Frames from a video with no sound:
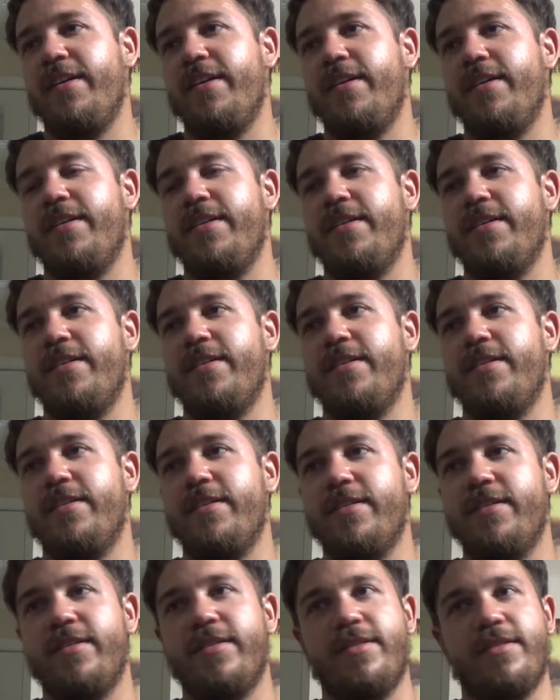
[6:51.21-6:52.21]

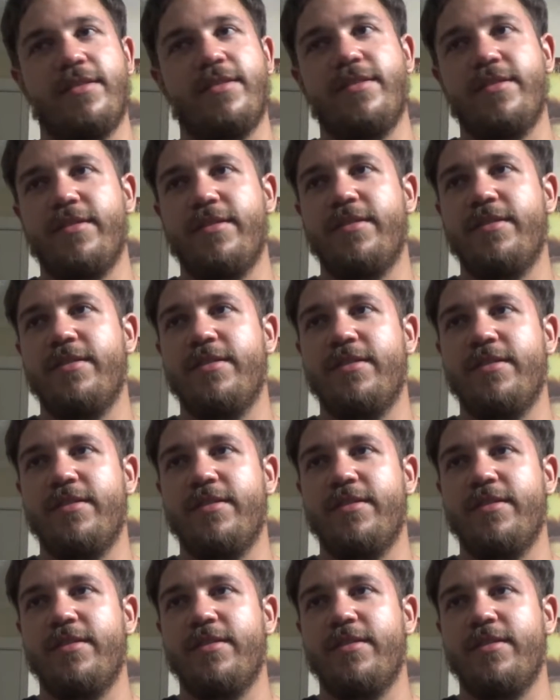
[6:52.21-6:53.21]

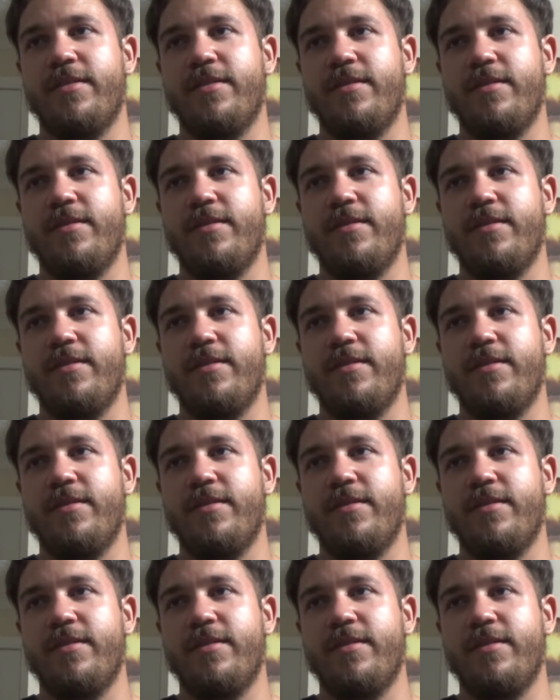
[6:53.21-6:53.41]
(no one is talking)